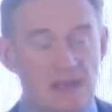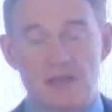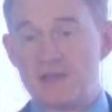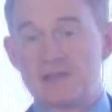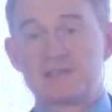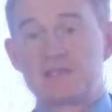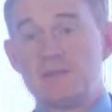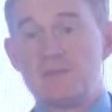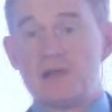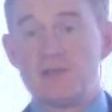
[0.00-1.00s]
an LC
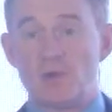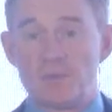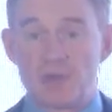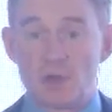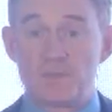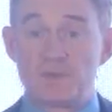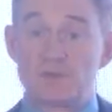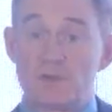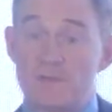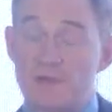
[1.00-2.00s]
might not be opened,
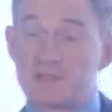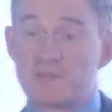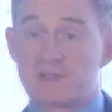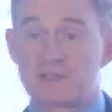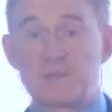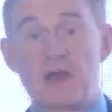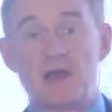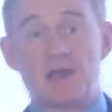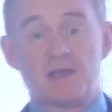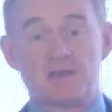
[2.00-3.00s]
or it might have
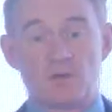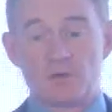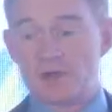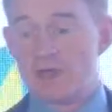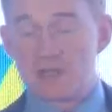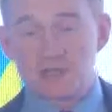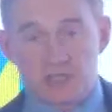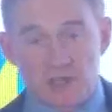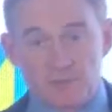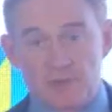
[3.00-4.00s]
expired, or a
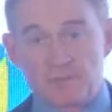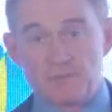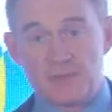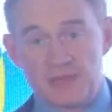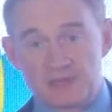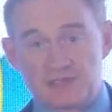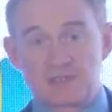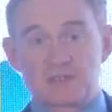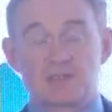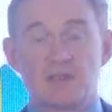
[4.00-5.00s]
shipment
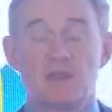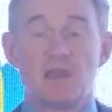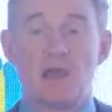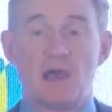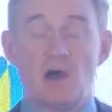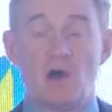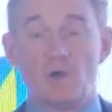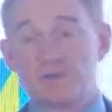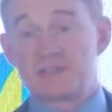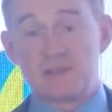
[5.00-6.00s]
missed,
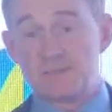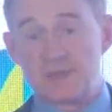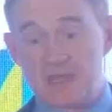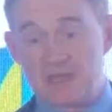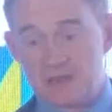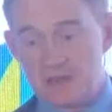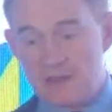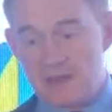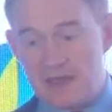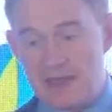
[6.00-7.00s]
or simply
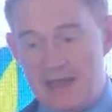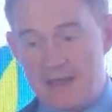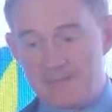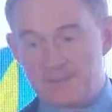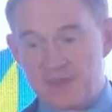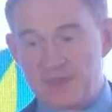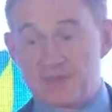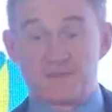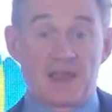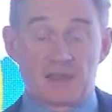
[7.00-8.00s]
the
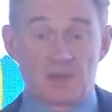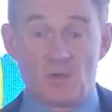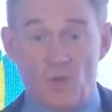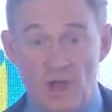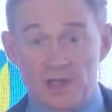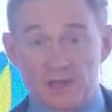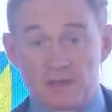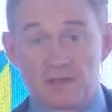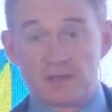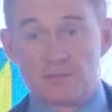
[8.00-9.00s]
fact that
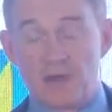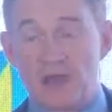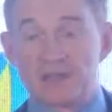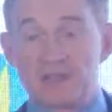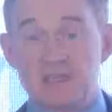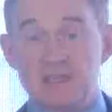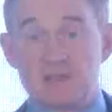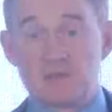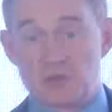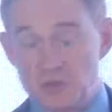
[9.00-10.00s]
one party
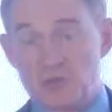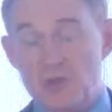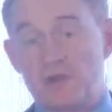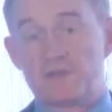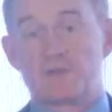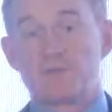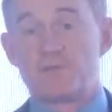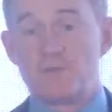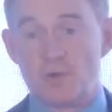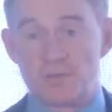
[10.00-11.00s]
could not
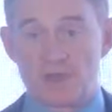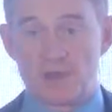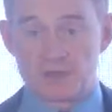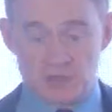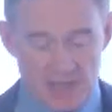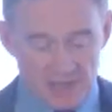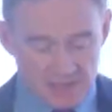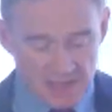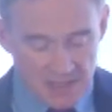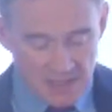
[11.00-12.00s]
perform the contract.
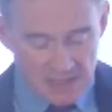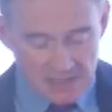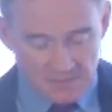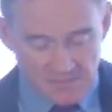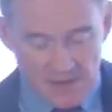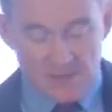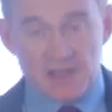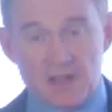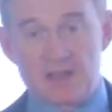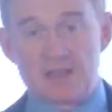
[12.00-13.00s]
Very
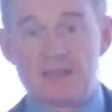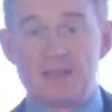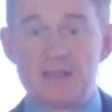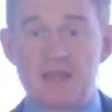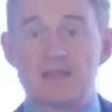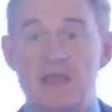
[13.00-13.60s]
clearly laid